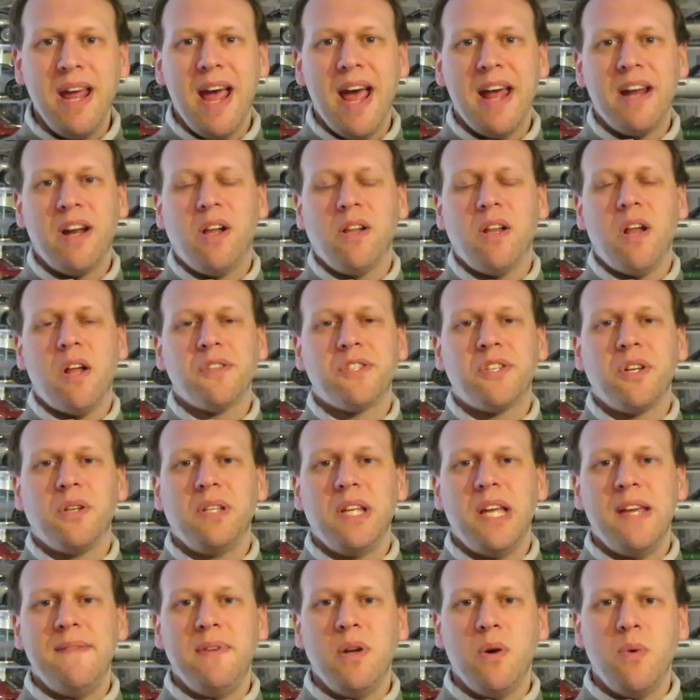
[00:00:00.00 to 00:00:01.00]
And I'll also
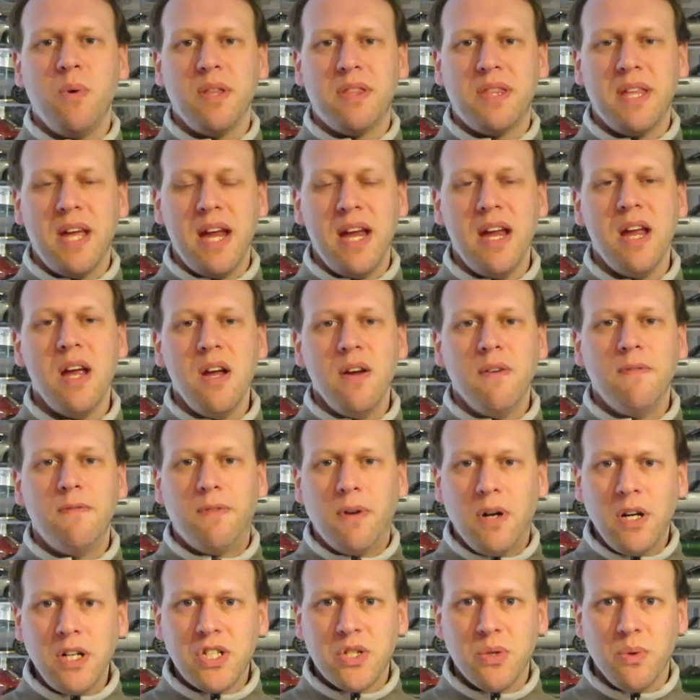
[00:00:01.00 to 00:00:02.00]
leave you with a
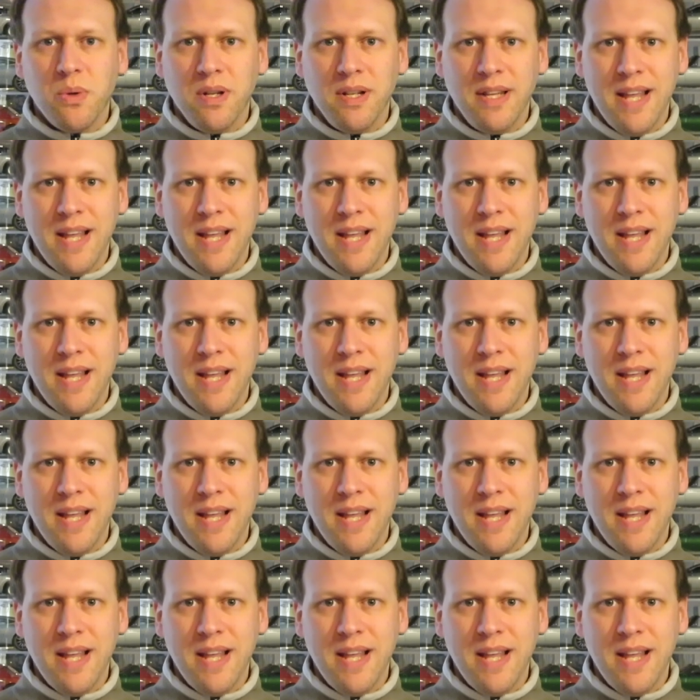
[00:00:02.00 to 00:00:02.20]
virtual